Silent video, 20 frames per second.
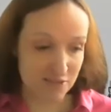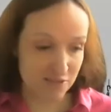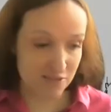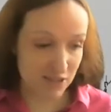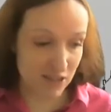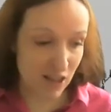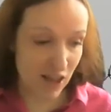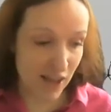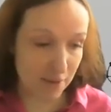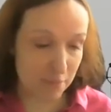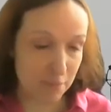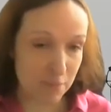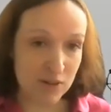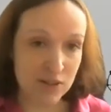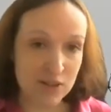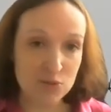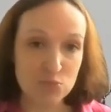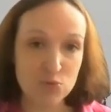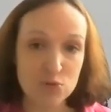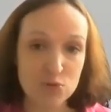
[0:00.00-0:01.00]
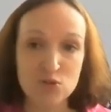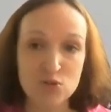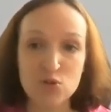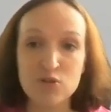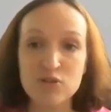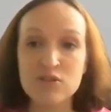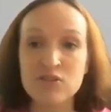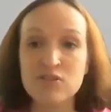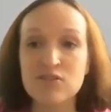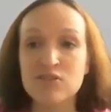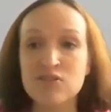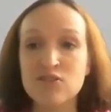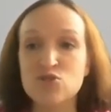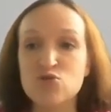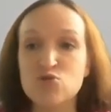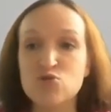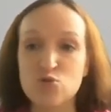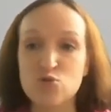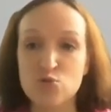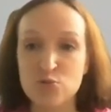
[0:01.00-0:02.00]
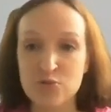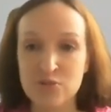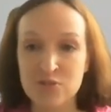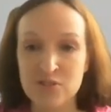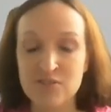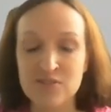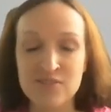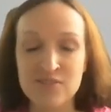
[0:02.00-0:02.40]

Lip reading: reliable and were not the truth.